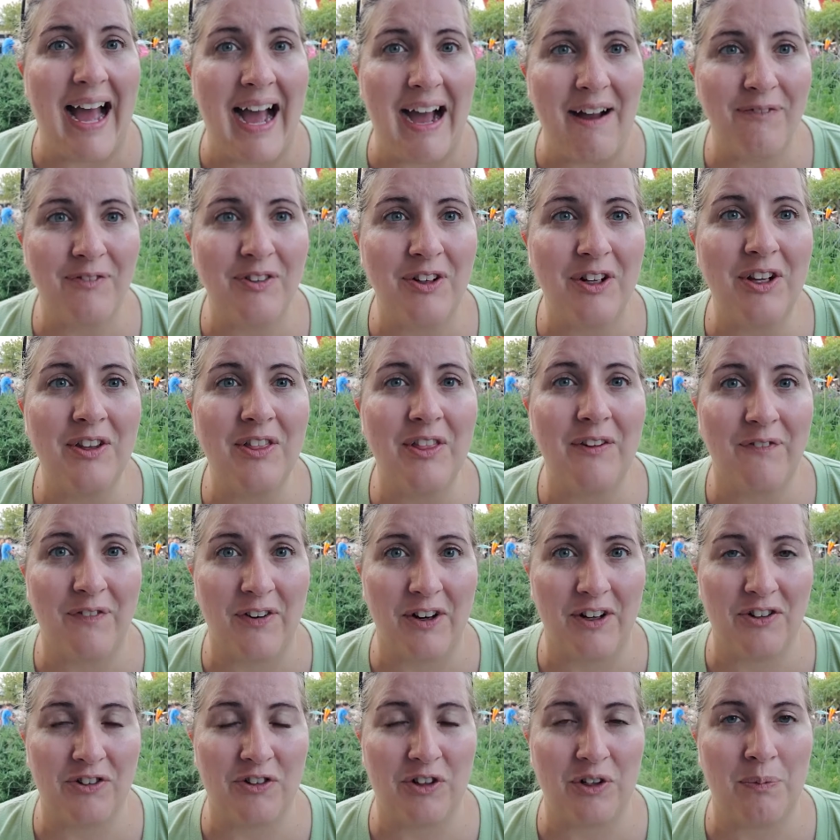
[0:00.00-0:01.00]
after the
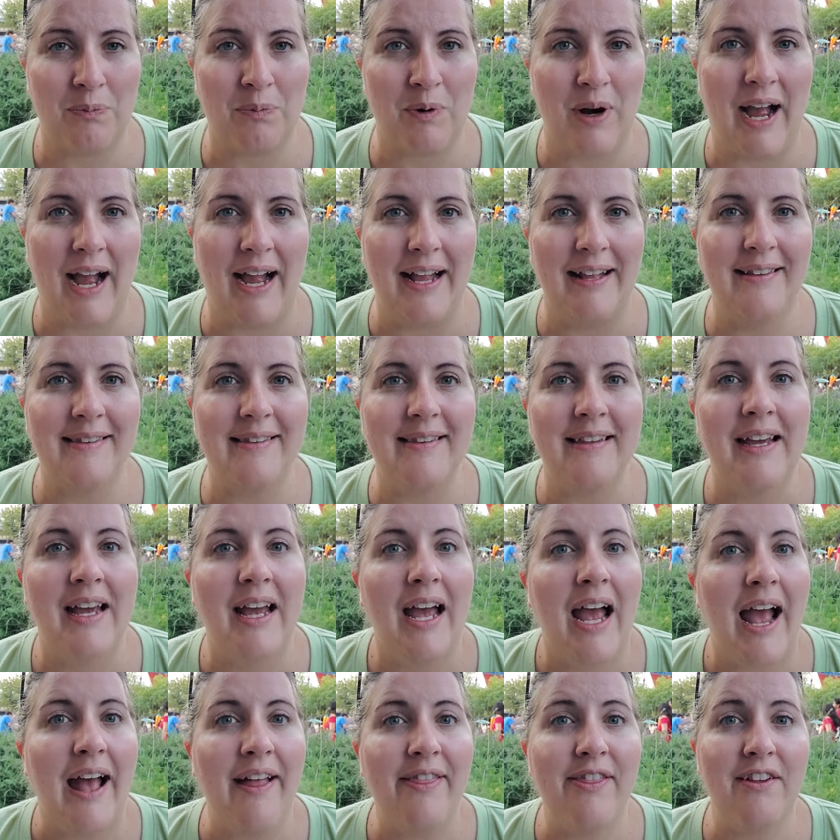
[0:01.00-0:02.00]
first group rides,
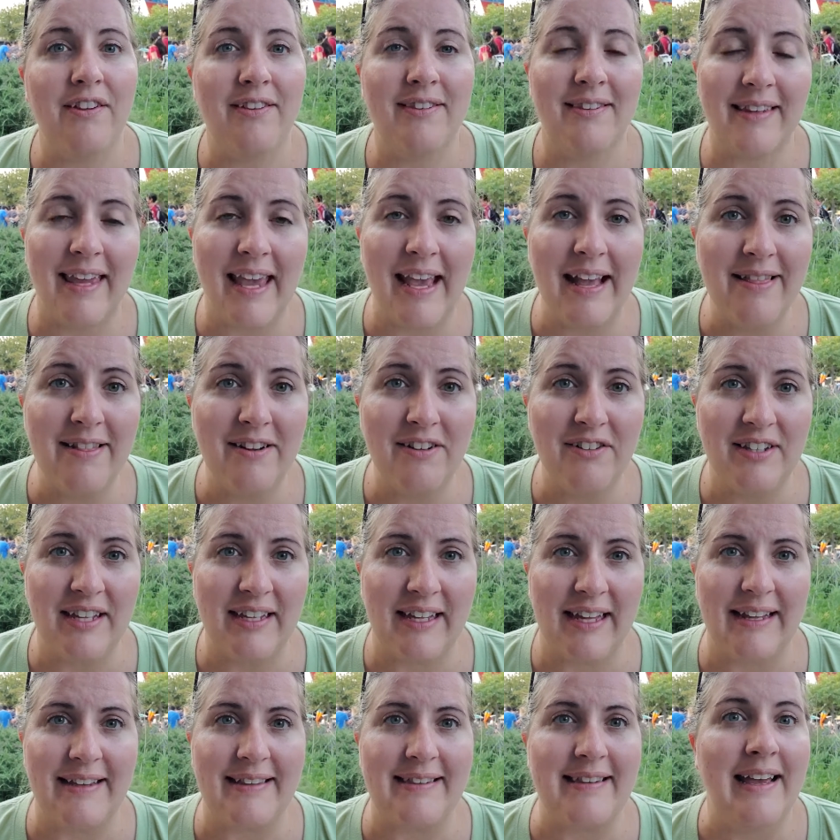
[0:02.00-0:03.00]
and they'll scan their
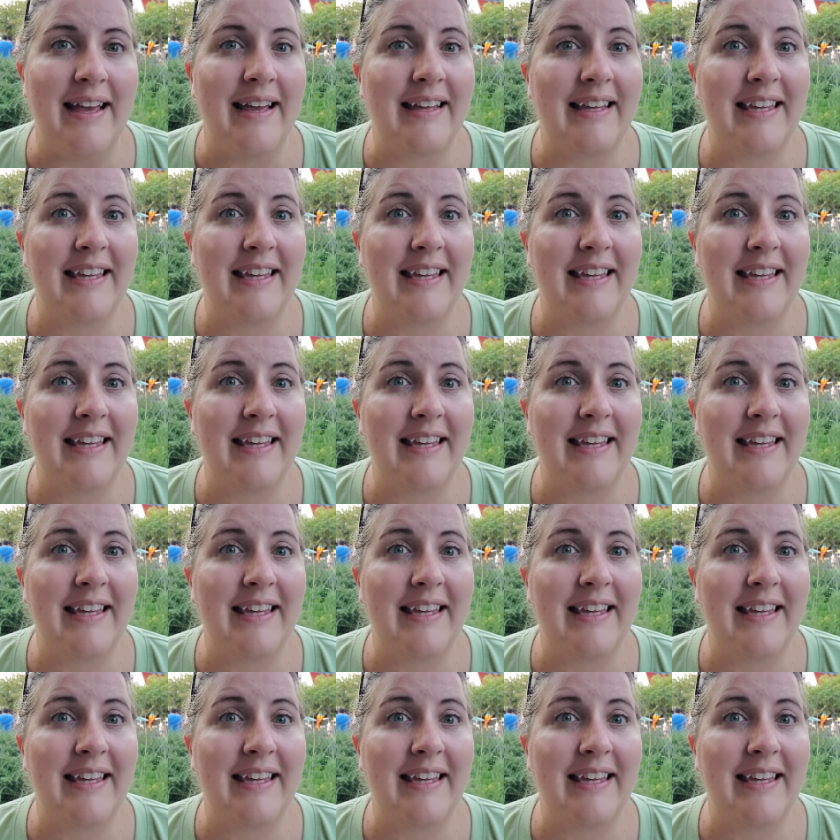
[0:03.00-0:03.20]
tickets,